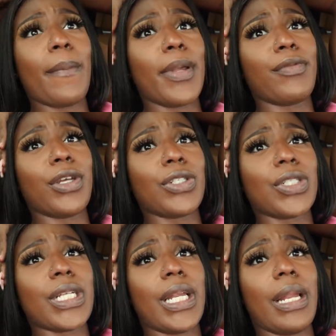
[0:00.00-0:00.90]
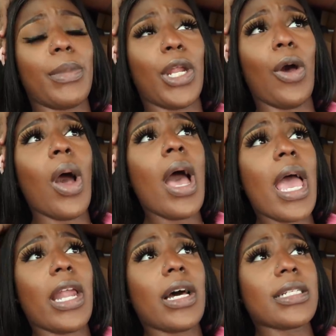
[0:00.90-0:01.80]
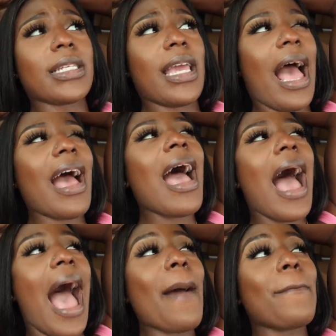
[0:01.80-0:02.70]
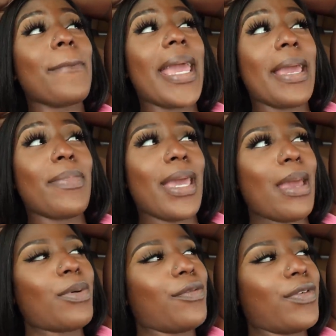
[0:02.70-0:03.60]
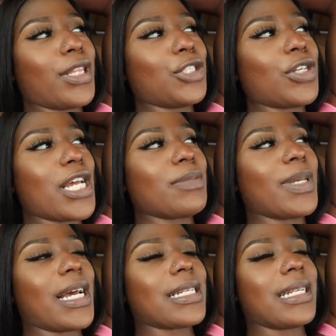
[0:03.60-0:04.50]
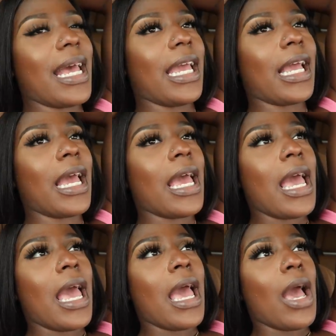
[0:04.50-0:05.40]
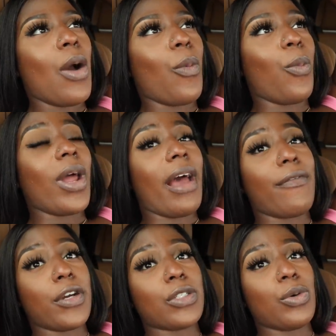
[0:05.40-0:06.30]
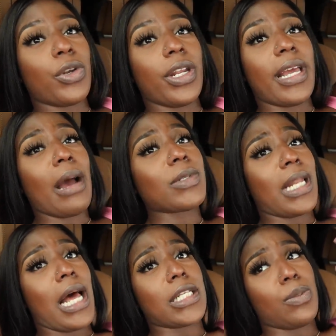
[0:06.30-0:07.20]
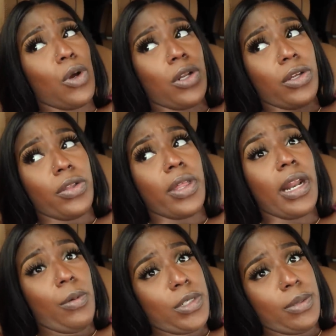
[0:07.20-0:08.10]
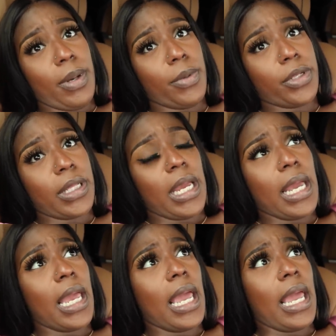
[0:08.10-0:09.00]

But if you're interested, let me know. And honestly, I may be able to fit the dress because, like, when I first ordered it, I was a lot smaller than I was on my birthday.